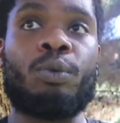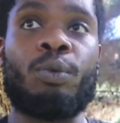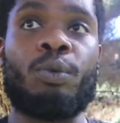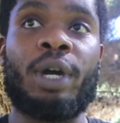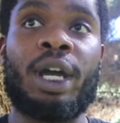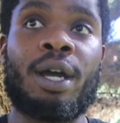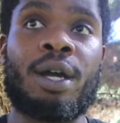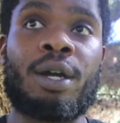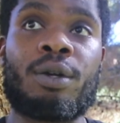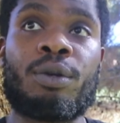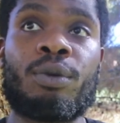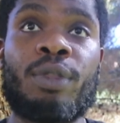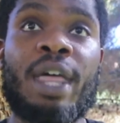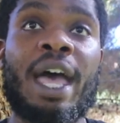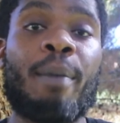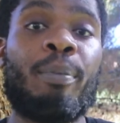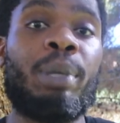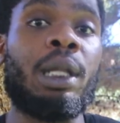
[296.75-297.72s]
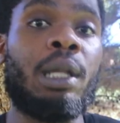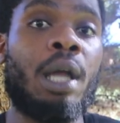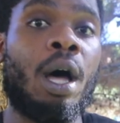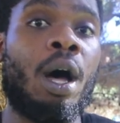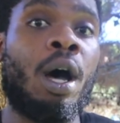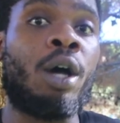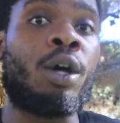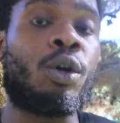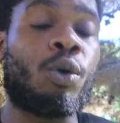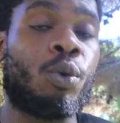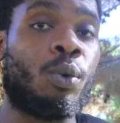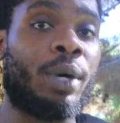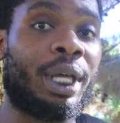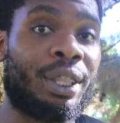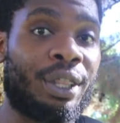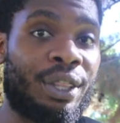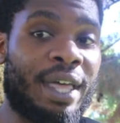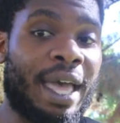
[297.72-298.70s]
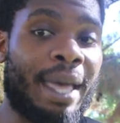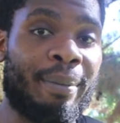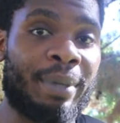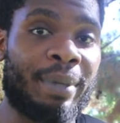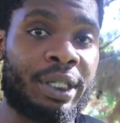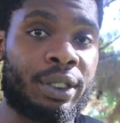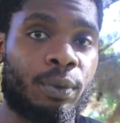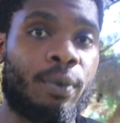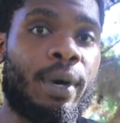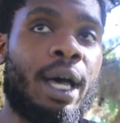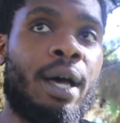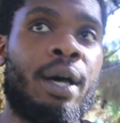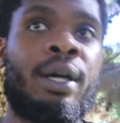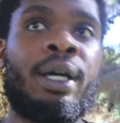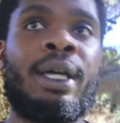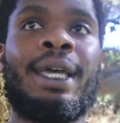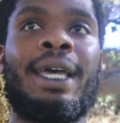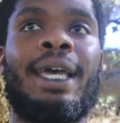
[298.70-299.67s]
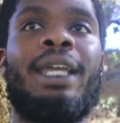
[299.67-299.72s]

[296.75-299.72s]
where that belong with them as well.